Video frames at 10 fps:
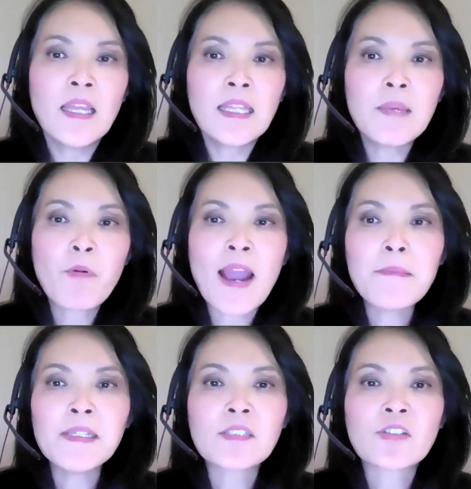The
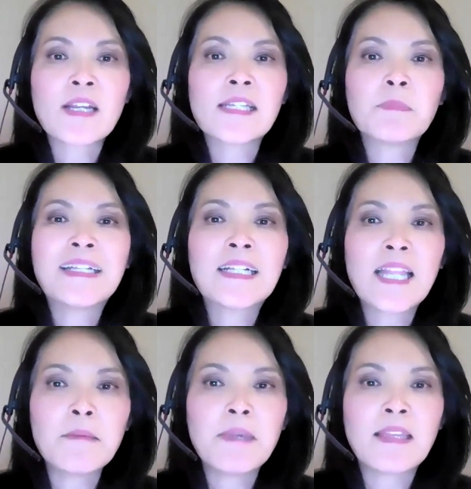Prime Minister has been
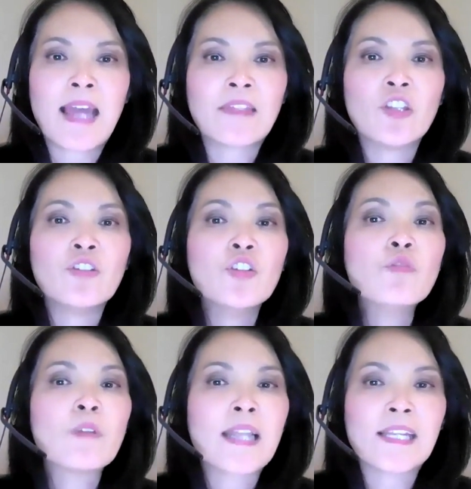claiming that the
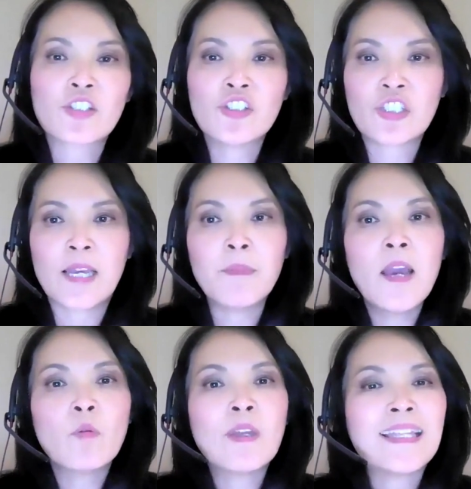new relationship
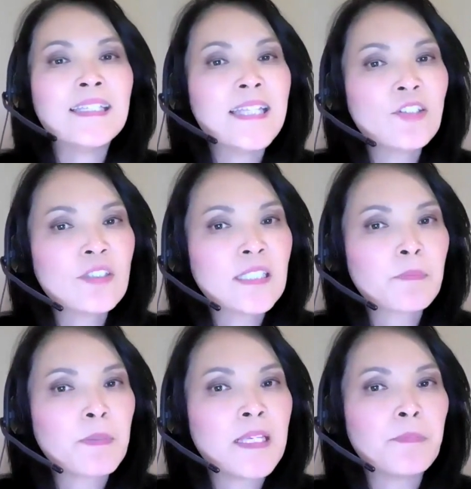with
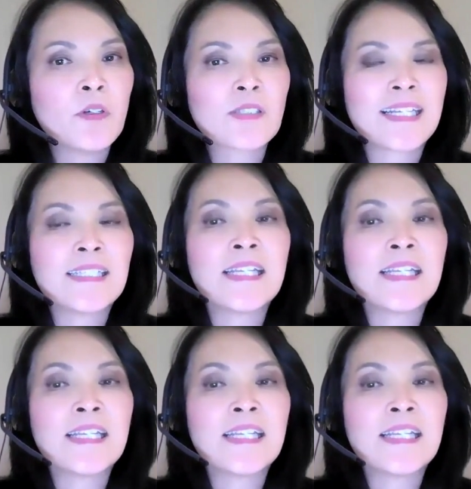Indigenous peoples is